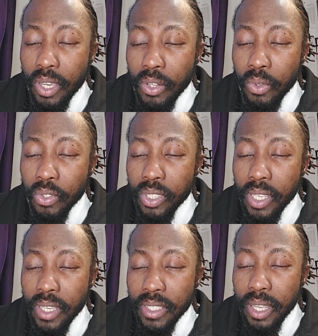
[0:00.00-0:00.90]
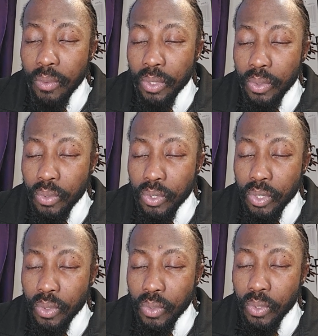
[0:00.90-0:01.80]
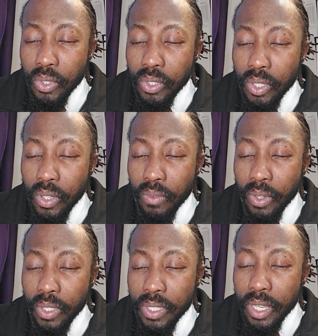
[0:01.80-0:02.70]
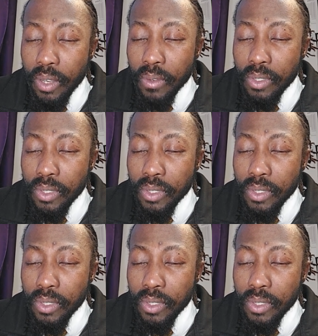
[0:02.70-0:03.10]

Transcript: those things that we used to do to serve ourselves,